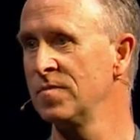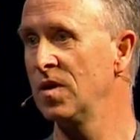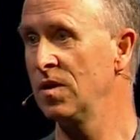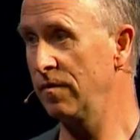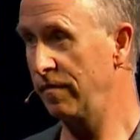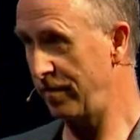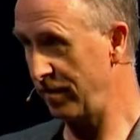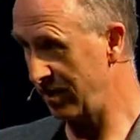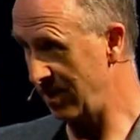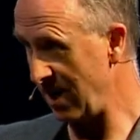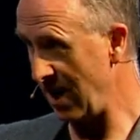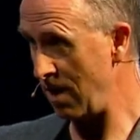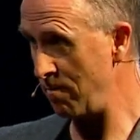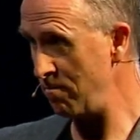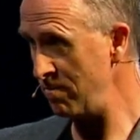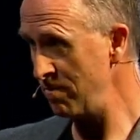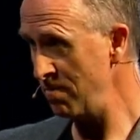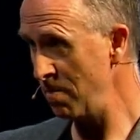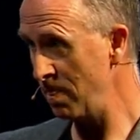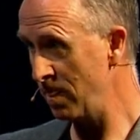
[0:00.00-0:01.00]
For
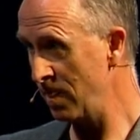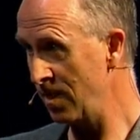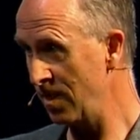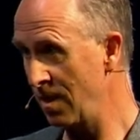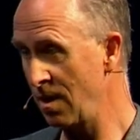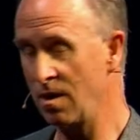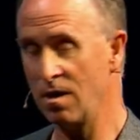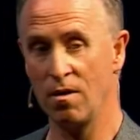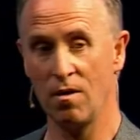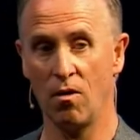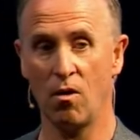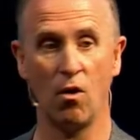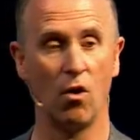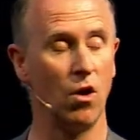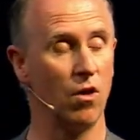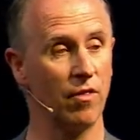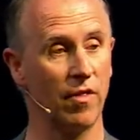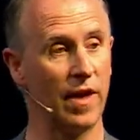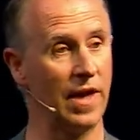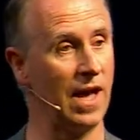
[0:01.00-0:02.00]
them,
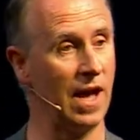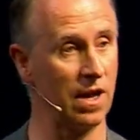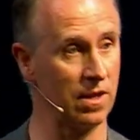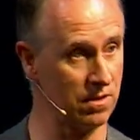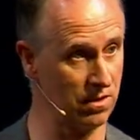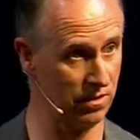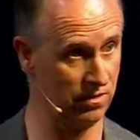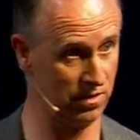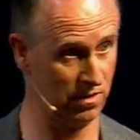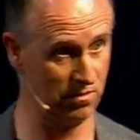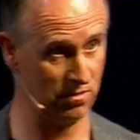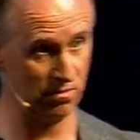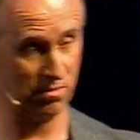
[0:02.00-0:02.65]
all they had to do